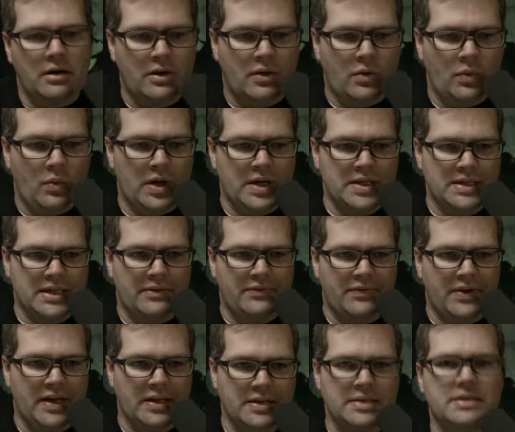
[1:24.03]
What is up,
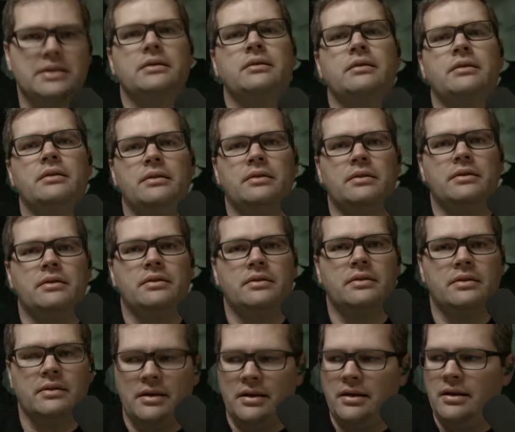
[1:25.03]
fellas?
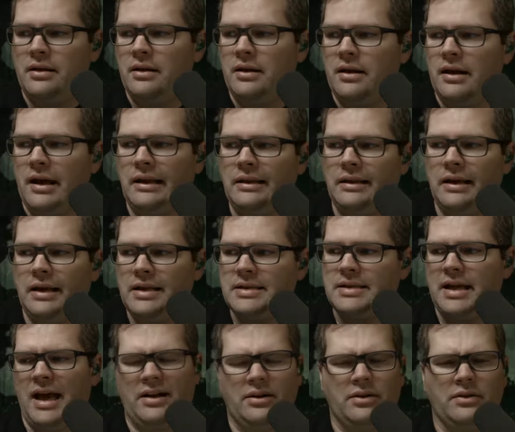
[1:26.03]
And ladies.
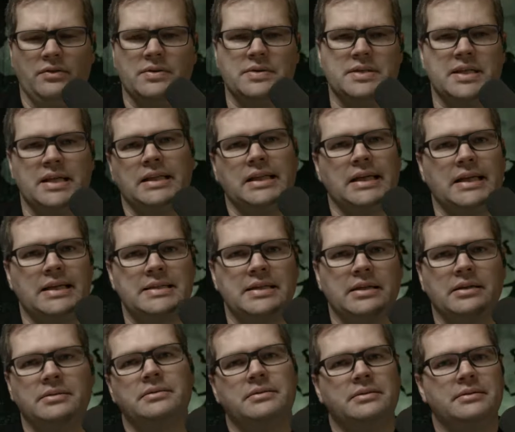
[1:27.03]
I don't know if there's any ladies
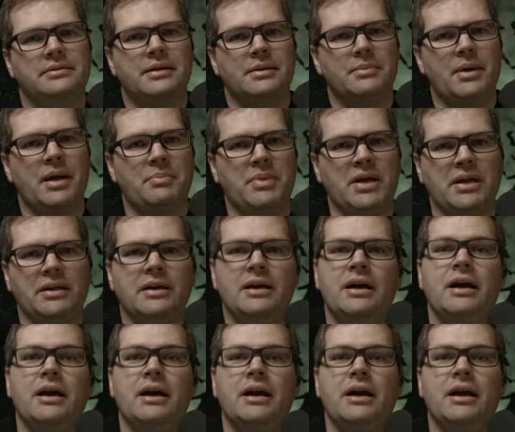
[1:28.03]
here. There might be.